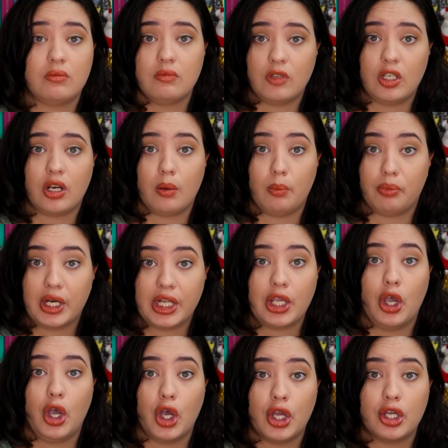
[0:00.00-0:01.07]
you know, bring
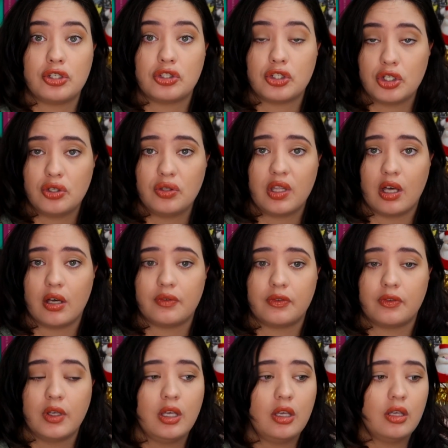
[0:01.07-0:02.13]
her to the
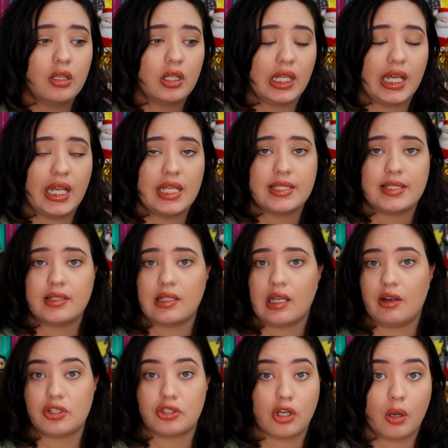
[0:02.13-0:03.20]
elf lands,
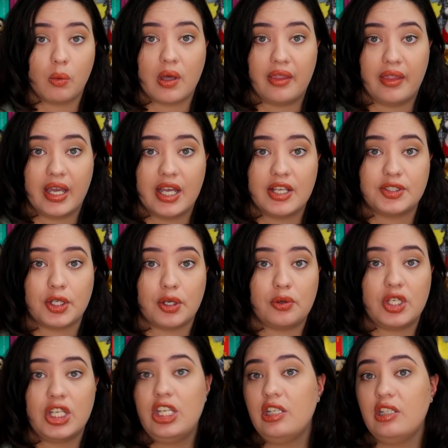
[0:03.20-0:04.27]
there is no one there, so
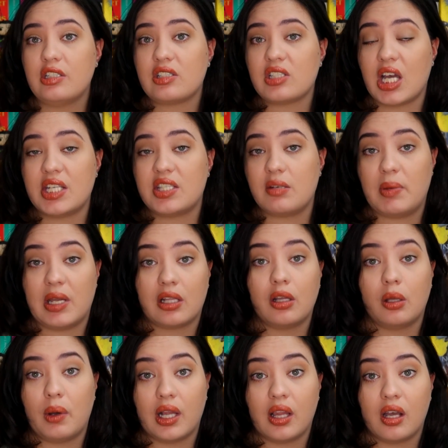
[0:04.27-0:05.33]
he decides to pick
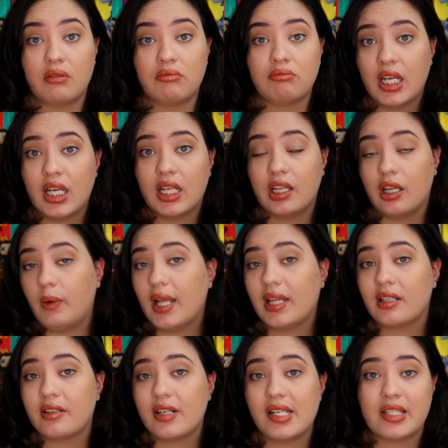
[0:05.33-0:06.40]
Luella.
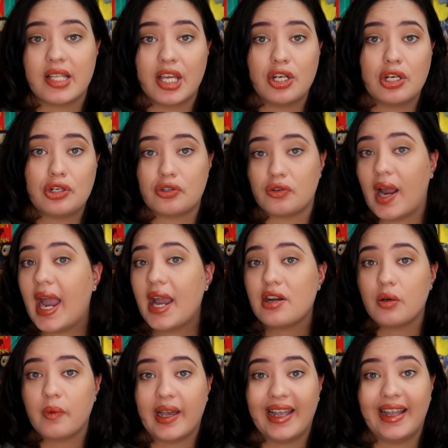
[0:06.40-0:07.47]
Luella is then dragged
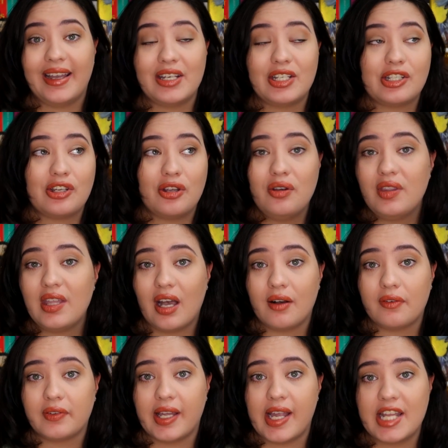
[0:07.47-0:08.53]
away to the
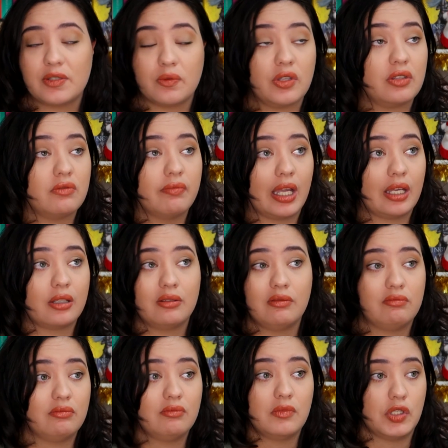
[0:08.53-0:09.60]
elf lands with like
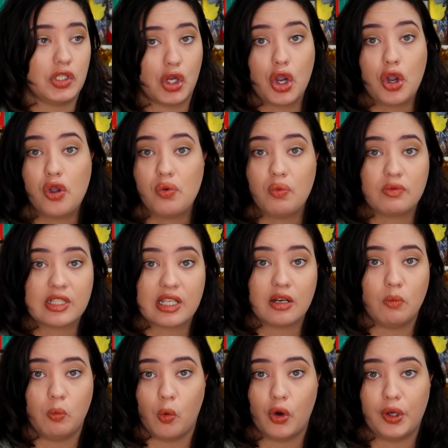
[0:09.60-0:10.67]
no
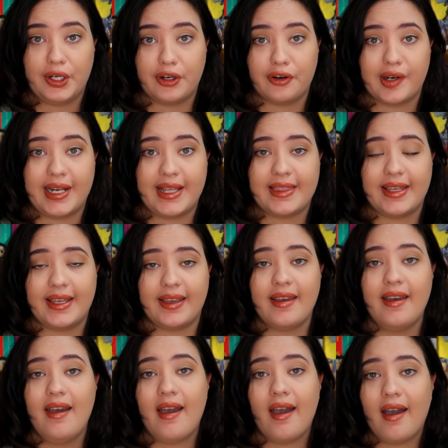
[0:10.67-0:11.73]
sudden warning or anything,
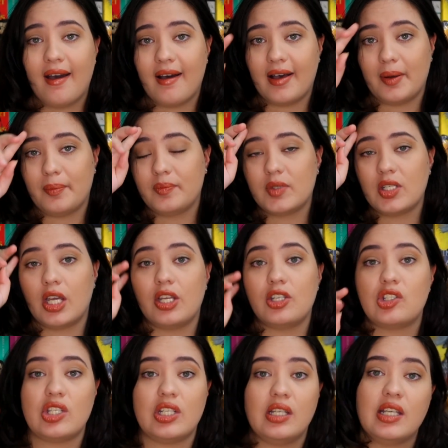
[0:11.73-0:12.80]
and
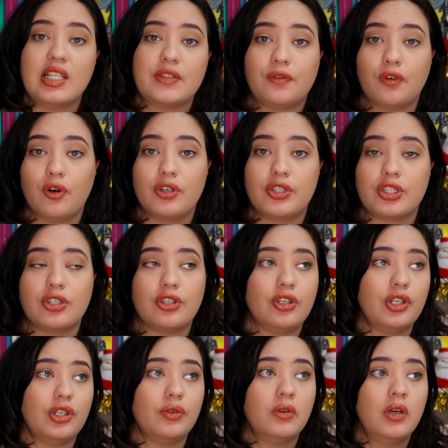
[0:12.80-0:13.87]
she is forced
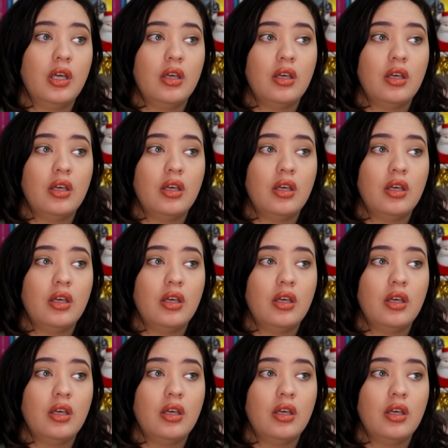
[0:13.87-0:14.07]
to